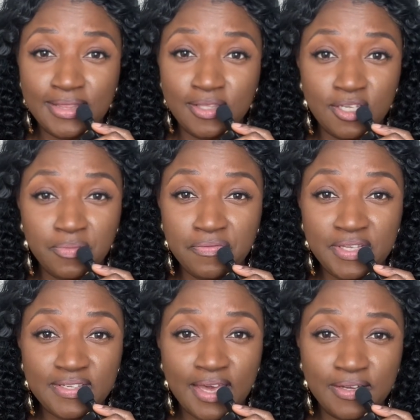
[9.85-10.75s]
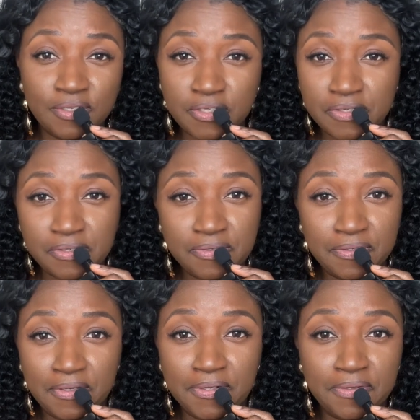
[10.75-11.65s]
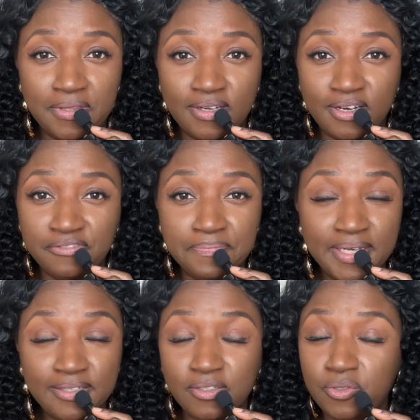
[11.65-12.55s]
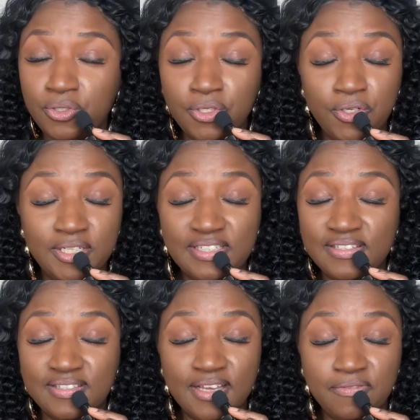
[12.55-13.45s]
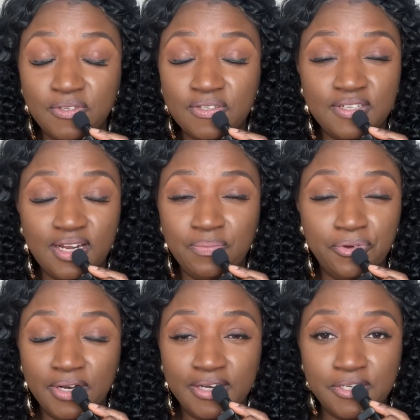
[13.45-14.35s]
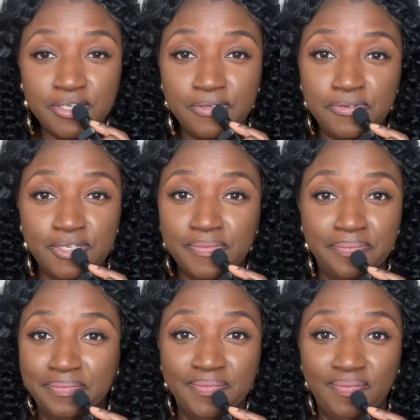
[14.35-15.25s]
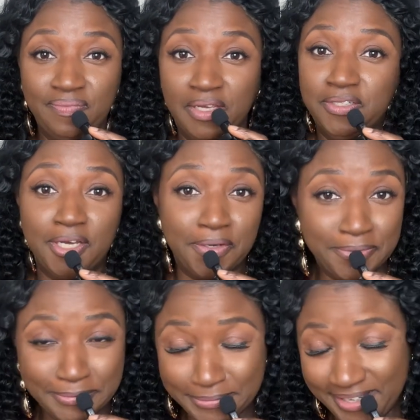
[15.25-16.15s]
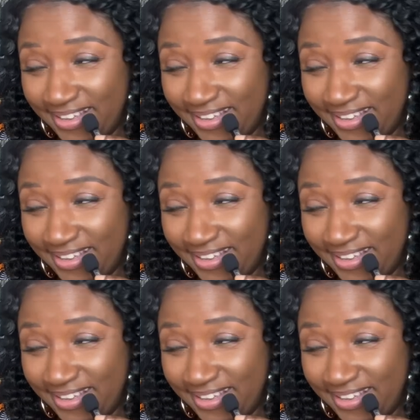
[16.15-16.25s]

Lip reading: some of these councils, the government do not deserve to celebrate our children. They don't.